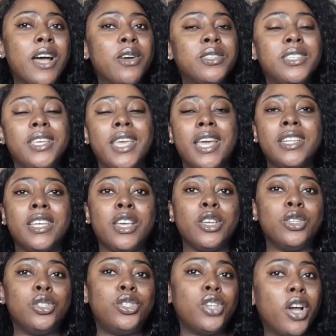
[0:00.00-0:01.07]
how to get
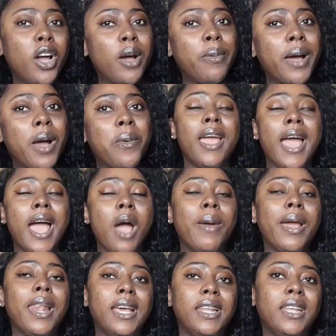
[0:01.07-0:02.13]
a job,
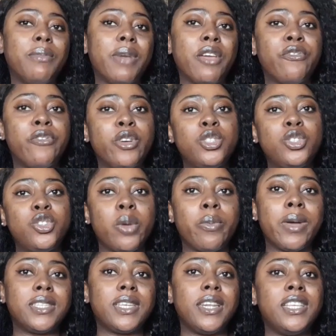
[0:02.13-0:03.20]
how I landed my first
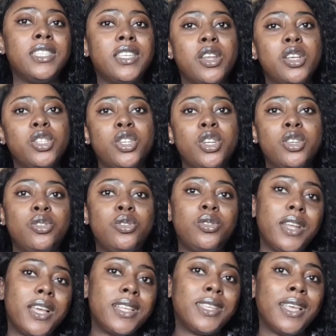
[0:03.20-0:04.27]
job as an international
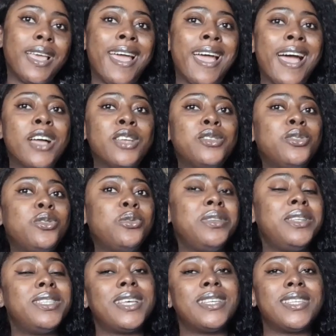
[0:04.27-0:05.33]
student, how to do
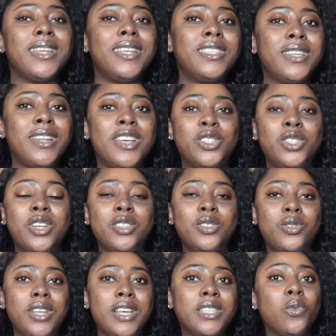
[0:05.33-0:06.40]
this as an international
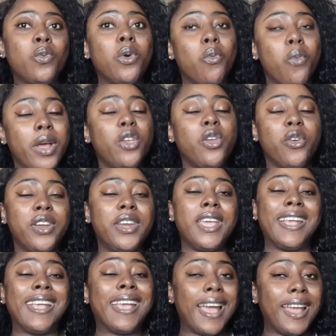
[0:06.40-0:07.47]
student when you're
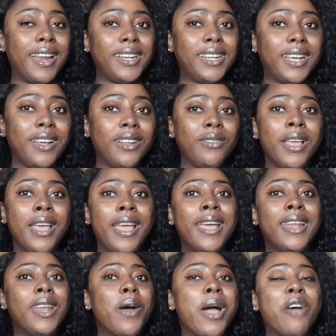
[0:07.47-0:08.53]
already in Canada.
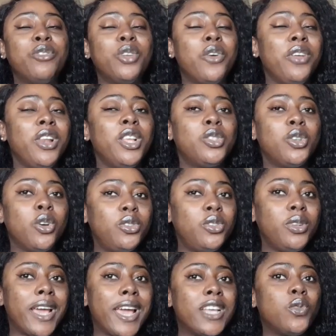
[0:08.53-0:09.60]
Now, I've not really told
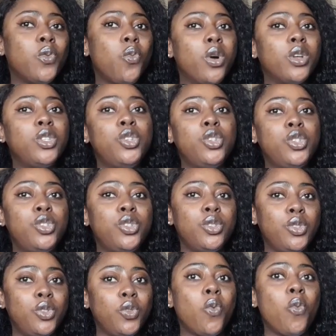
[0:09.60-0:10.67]
you guys what you
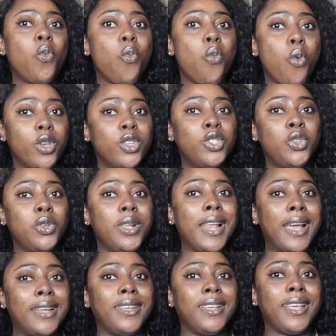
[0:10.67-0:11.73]
should do once you
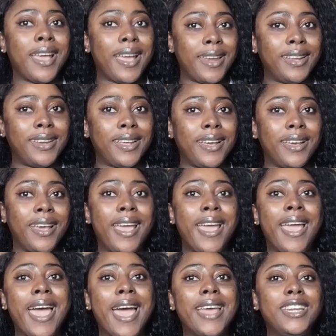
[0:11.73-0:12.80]
land in Canada.
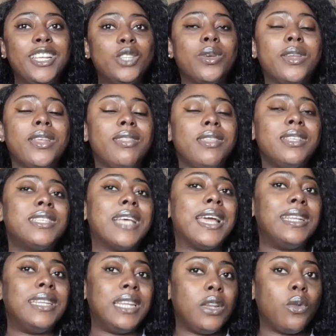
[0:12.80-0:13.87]
And these were the things
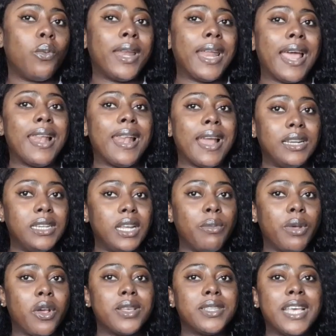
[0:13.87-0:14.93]
I did when I
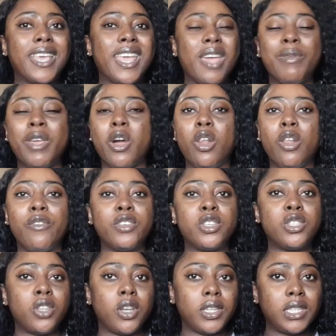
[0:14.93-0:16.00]
landed, because I came here all of
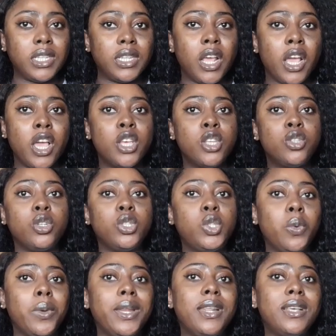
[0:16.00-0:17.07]
a sudden. So
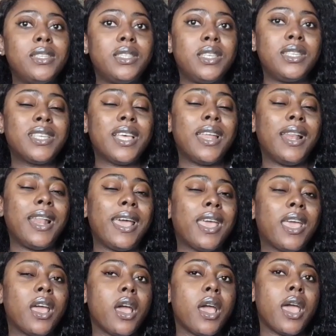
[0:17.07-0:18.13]
doing these things kind of
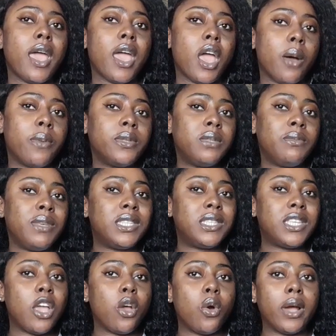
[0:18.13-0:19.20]
like helped me
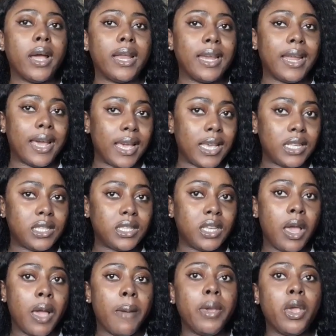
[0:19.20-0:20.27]
stay
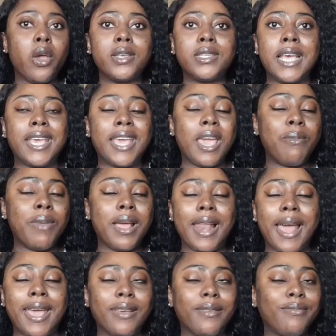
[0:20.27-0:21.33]
organized, because I came here
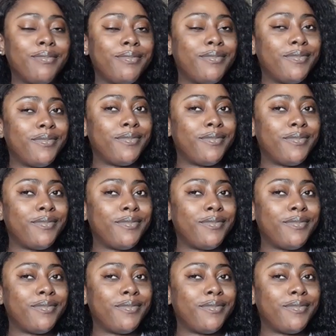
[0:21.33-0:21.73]
like...